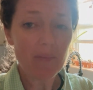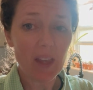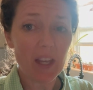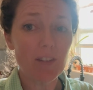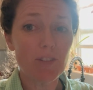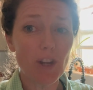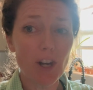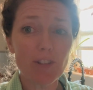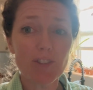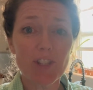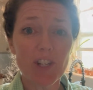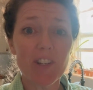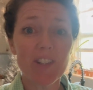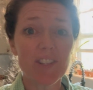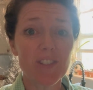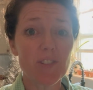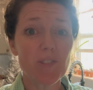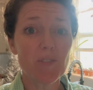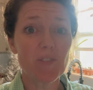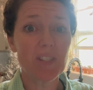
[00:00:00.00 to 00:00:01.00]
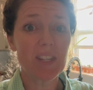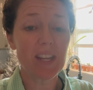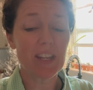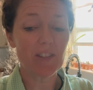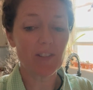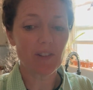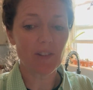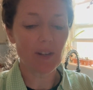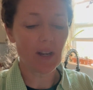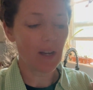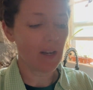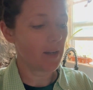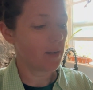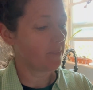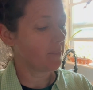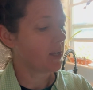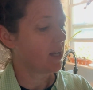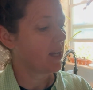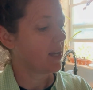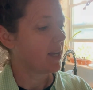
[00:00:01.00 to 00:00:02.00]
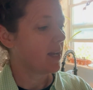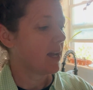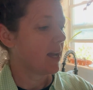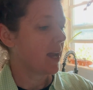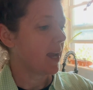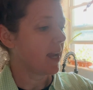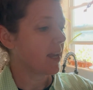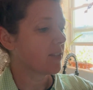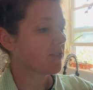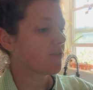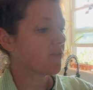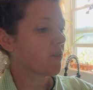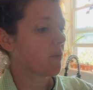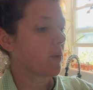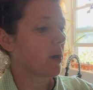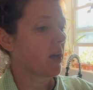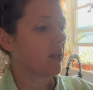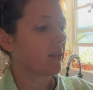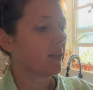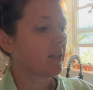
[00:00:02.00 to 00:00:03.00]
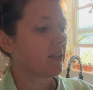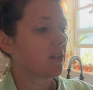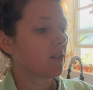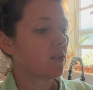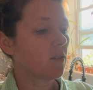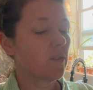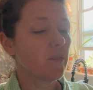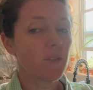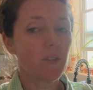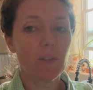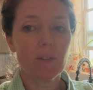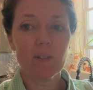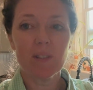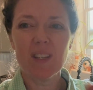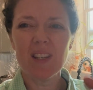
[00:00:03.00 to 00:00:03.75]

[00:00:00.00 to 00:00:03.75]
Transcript: Dark cherries do stain your hands for a while and get all over your,